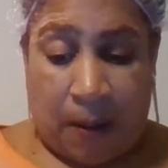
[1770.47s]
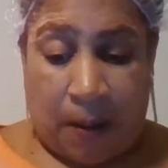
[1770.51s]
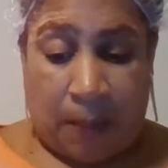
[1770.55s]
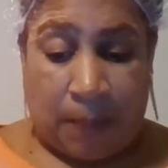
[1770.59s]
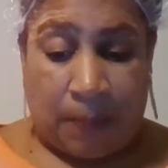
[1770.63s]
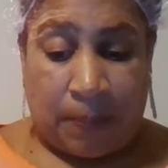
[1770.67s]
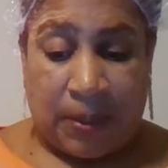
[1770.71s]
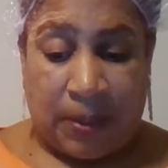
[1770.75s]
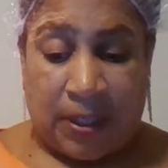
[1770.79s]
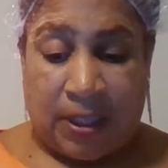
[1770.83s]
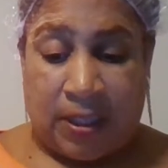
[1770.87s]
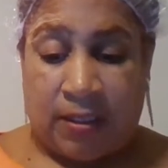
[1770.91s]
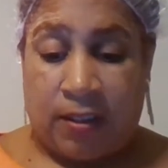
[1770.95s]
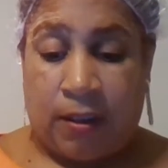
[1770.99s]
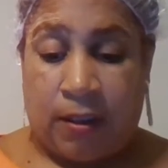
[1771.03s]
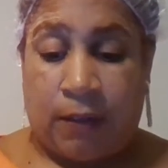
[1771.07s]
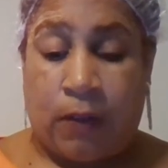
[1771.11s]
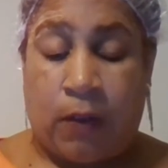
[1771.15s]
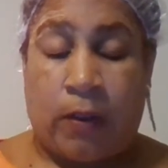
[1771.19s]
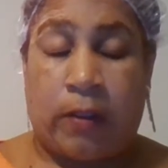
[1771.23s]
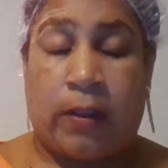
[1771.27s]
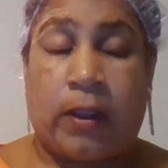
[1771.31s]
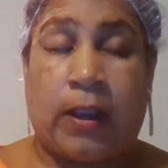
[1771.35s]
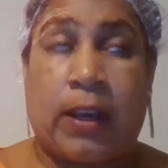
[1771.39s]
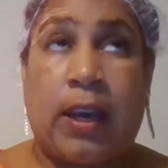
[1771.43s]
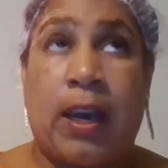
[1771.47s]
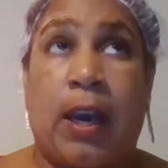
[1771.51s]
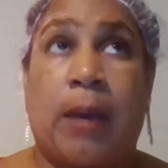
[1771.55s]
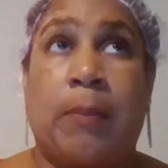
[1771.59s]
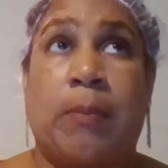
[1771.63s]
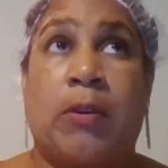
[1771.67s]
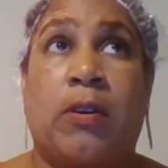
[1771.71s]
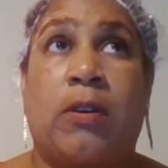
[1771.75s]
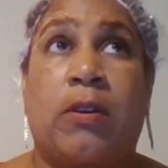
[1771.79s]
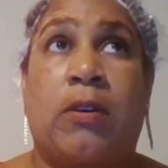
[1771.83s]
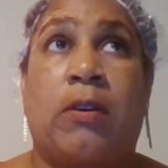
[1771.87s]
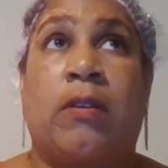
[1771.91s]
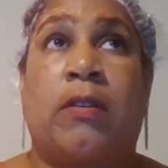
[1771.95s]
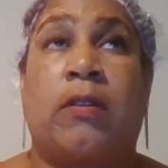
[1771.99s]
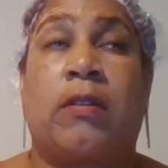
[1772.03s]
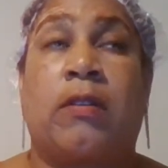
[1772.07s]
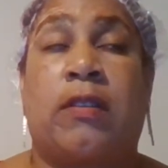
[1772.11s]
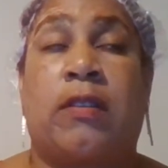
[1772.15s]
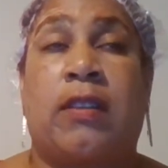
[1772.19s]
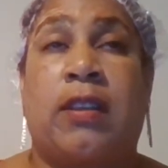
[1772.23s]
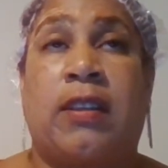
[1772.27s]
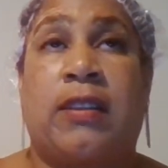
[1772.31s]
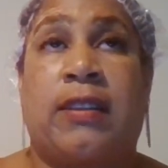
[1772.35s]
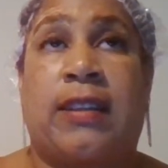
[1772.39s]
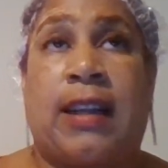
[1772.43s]
because of all the chemicals
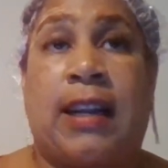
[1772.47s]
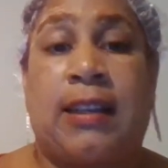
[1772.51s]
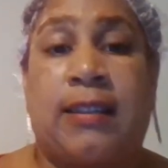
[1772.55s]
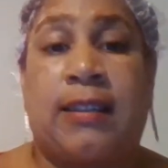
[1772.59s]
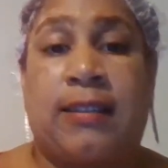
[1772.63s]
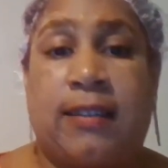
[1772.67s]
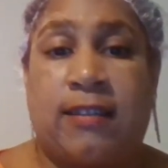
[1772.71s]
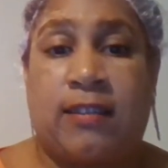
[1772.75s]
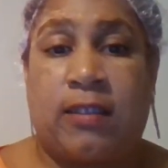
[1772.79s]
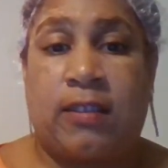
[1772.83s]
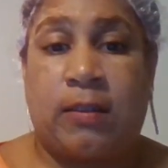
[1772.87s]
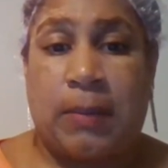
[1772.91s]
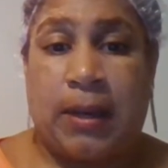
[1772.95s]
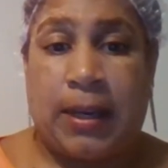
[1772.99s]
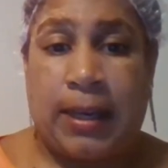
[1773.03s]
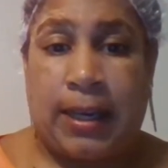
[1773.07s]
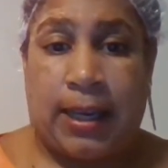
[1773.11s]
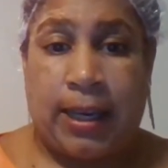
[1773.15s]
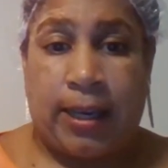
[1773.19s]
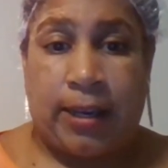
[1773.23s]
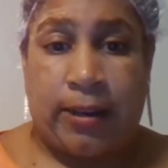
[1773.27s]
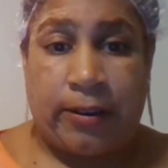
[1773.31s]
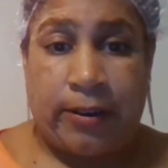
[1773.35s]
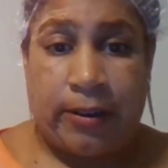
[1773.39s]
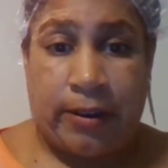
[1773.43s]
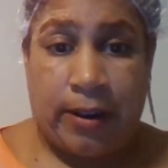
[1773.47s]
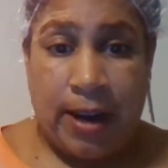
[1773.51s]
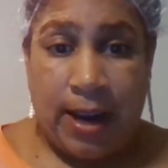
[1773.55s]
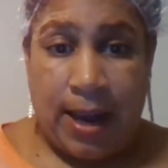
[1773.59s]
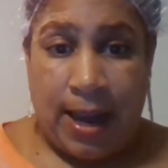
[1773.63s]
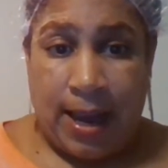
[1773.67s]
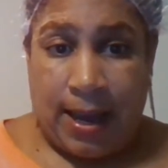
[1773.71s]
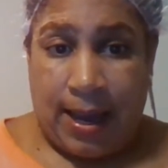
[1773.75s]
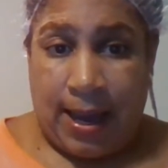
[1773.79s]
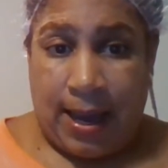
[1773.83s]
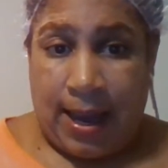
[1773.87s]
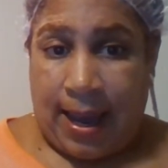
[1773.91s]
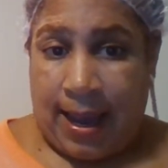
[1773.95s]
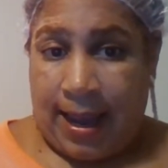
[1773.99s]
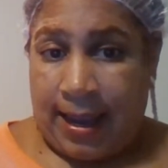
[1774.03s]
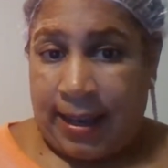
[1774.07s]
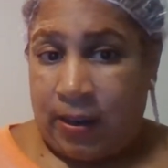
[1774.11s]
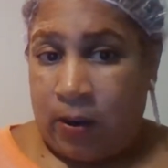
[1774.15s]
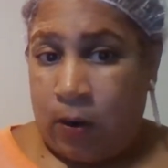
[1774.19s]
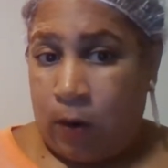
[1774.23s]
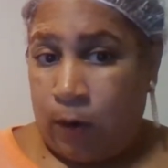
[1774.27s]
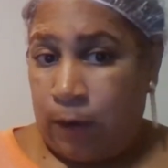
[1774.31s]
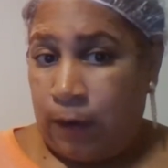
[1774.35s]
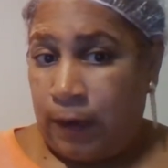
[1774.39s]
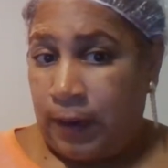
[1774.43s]
that I did to my hair, and
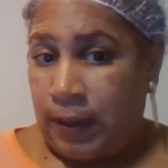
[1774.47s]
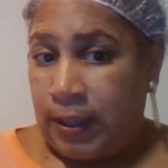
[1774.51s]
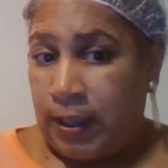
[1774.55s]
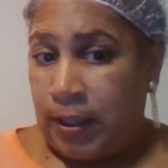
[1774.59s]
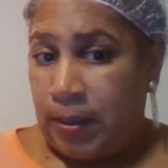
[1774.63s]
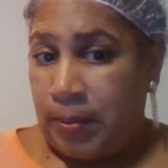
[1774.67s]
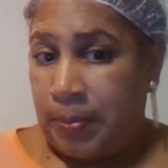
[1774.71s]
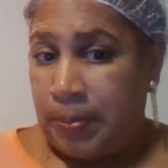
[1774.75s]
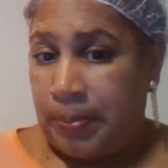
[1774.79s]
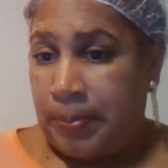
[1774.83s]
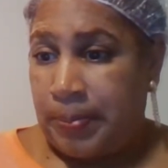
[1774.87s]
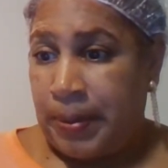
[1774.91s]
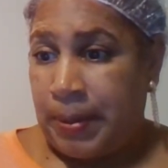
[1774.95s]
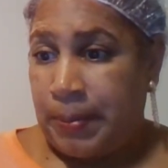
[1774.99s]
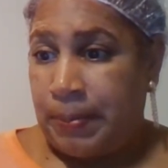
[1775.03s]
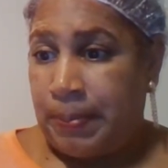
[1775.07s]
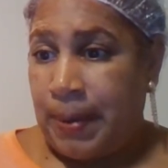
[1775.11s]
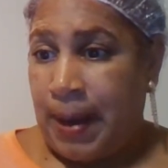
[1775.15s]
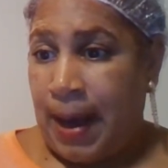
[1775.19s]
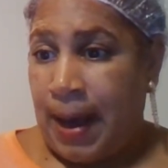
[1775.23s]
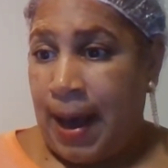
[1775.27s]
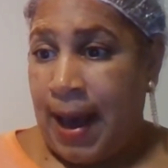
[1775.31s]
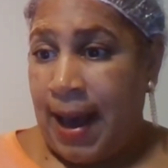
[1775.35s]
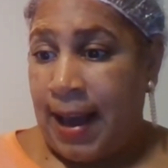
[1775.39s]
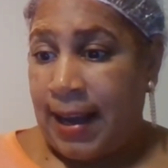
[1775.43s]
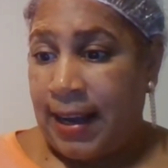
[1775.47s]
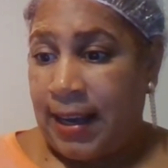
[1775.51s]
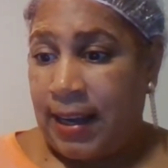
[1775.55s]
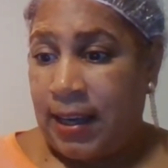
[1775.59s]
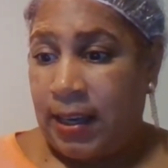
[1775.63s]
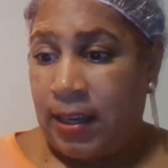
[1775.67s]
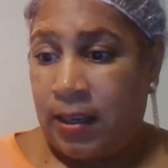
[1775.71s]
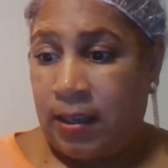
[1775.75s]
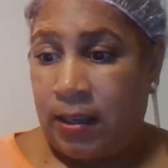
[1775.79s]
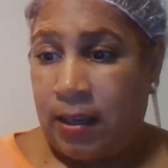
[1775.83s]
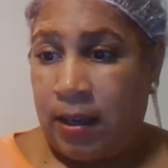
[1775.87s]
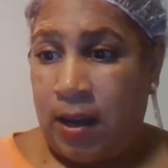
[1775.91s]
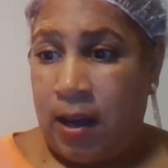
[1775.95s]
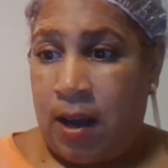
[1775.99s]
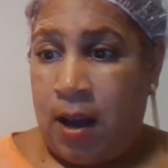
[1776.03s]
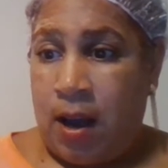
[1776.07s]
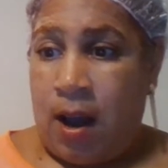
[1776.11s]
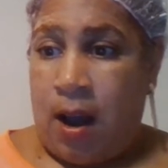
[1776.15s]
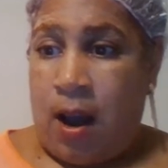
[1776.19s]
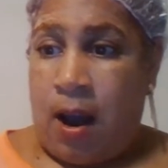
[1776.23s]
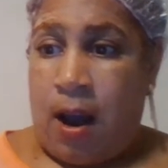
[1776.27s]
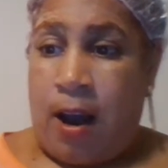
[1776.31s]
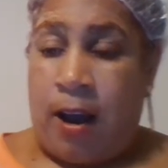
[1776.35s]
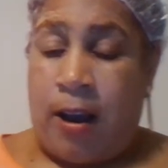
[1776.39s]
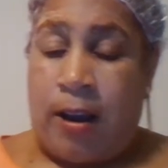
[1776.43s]
hopefully I'll be back
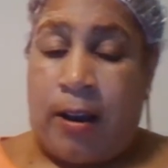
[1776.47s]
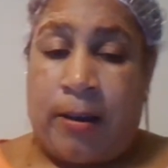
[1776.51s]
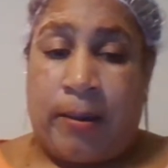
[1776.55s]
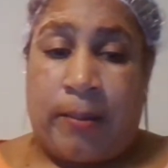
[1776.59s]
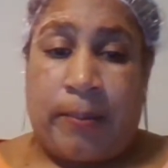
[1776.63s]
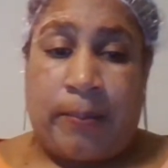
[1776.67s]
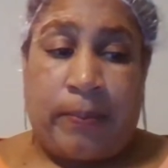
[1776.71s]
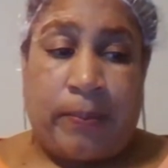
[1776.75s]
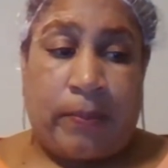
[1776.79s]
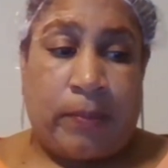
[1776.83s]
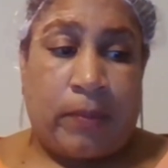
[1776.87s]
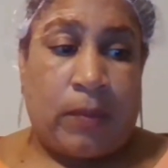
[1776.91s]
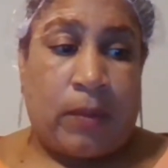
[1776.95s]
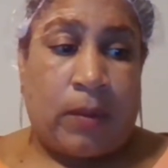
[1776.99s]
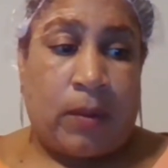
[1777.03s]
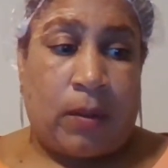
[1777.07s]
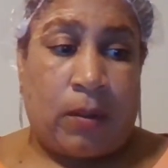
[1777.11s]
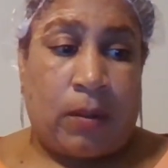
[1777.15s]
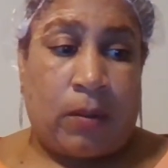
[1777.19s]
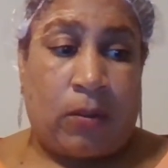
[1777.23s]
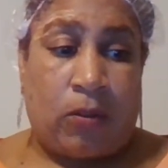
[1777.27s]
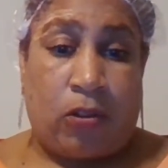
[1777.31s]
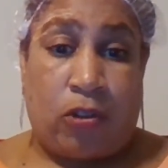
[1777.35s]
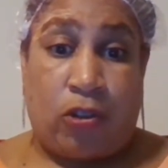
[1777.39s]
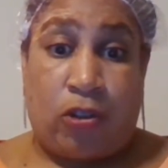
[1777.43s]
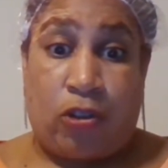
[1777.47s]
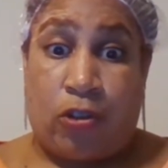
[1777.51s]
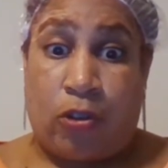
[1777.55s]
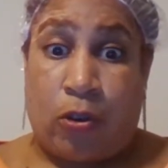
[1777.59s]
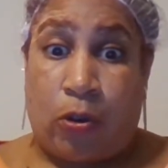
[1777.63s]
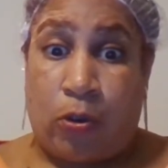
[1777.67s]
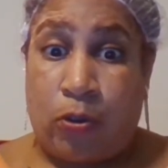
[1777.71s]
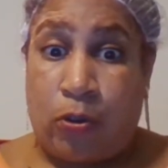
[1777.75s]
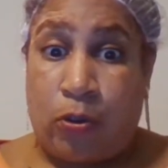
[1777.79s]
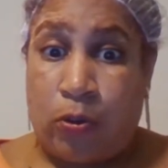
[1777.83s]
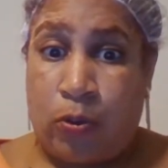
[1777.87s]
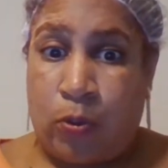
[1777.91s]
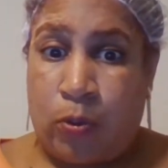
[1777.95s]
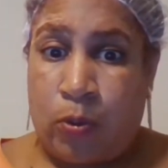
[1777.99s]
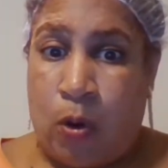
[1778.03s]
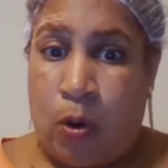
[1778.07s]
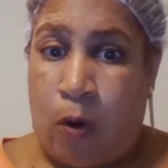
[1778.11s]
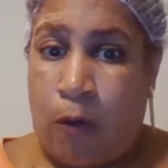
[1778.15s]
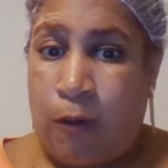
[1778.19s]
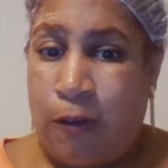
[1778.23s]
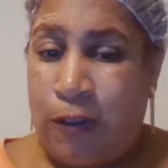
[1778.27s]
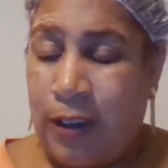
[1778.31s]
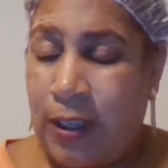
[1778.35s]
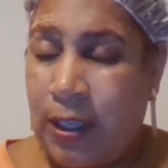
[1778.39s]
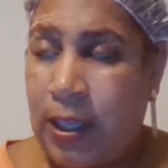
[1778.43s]
to show you.
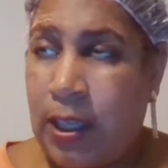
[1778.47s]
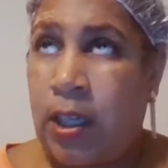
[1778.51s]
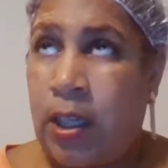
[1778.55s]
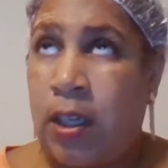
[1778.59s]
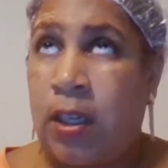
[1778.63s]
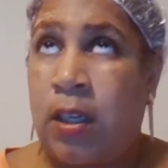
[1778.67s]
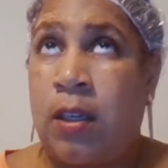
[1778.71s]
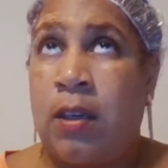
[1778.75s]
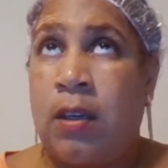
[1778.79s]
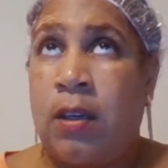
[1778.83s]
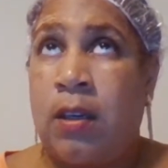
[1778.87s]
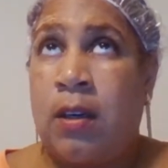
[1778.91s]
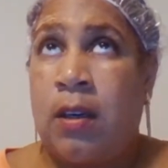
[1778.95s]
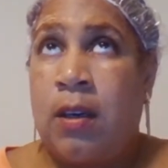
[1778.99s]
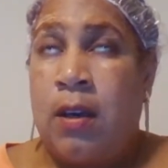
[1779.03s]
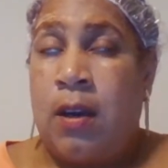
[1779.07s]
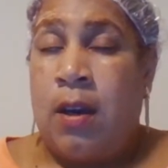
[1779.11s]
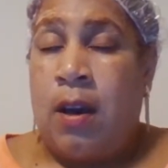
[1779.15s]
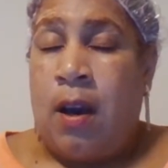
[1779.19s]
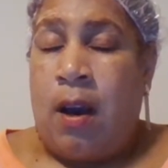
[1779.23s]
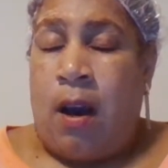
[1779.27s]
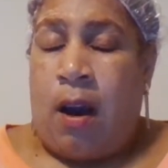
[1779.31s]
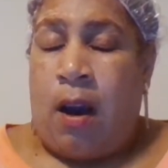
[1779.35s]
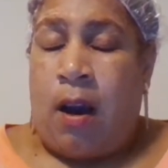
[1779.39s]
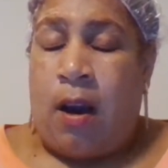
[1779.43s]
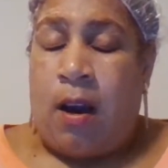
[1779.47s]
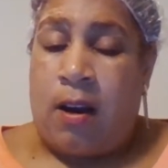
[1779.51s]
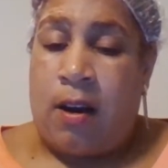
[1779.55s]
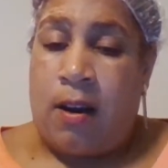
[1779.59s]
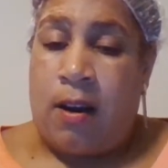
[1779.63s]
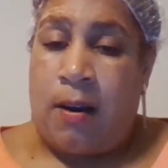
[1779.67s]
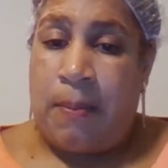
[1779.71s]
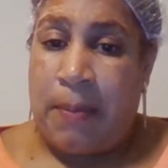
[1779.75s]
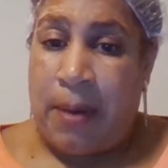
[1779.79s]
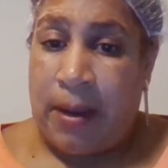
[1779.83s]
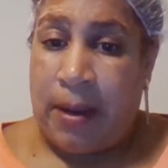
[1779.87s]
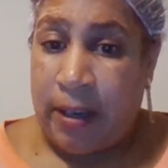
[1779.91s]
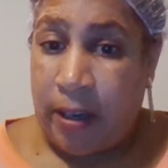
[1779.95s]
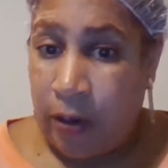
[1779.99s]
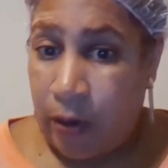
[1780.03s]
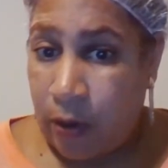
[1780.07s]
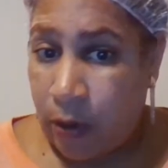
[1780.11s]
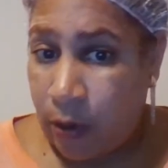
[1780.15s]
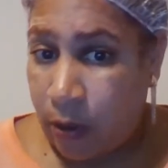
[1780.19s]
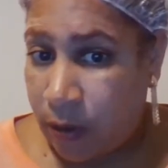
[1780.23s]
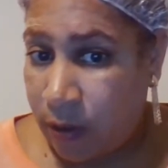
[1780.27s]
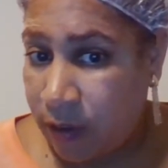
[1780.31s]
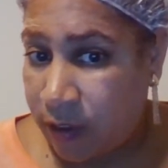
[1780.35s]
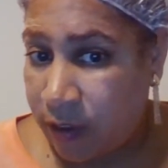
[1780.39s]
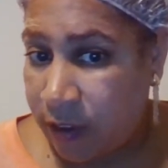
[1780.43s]
Hopefully my
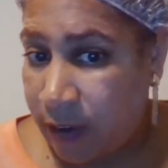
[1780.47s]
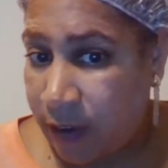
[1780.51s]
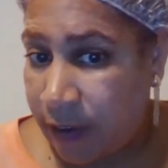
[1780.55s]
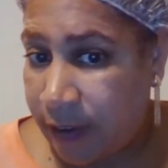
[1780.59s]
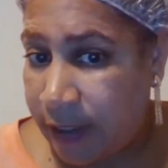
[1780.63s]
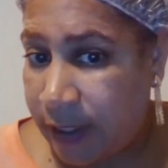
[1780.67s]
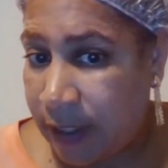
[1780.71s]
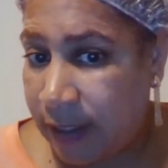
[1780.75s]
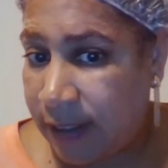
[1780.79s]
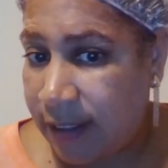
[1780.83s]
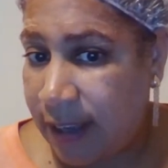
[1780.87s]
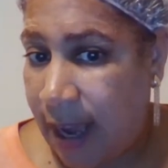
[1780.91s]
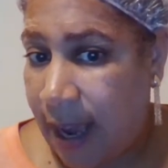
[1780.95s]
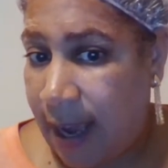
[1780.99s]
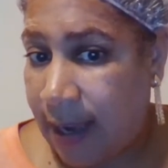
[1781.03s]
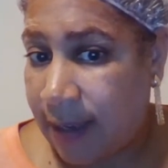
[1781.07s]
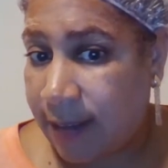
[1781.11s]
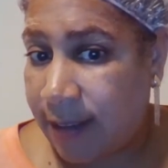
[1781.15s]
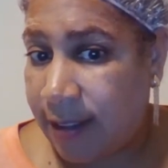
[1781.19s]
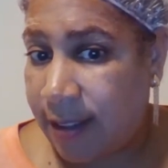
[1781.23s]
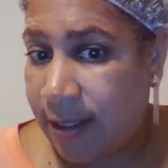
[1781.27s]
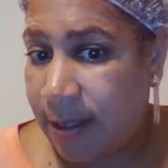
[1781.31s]
curls are intact.